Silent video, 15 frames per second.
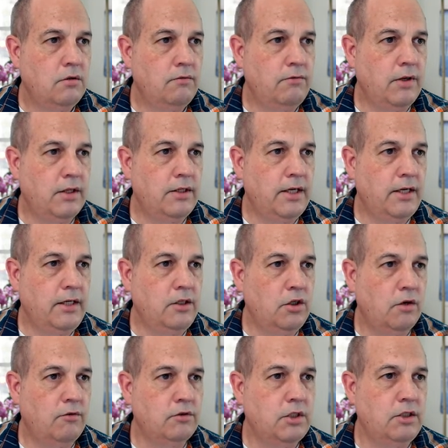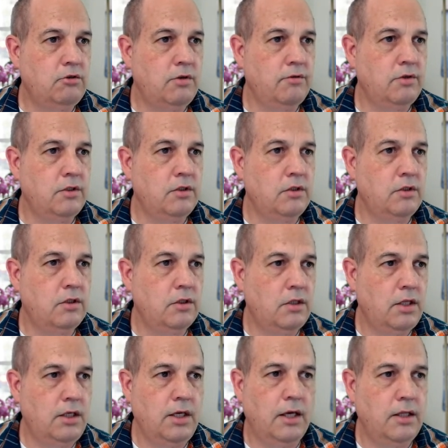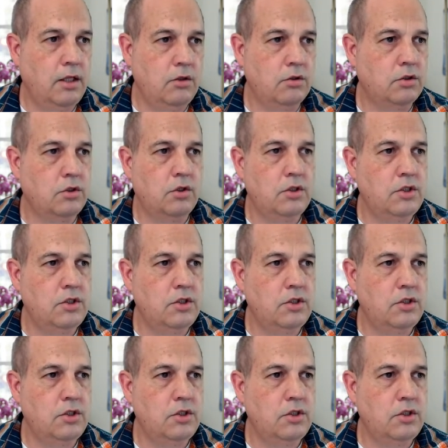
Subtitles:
Validating novelty-driven. Yeah, that looks good.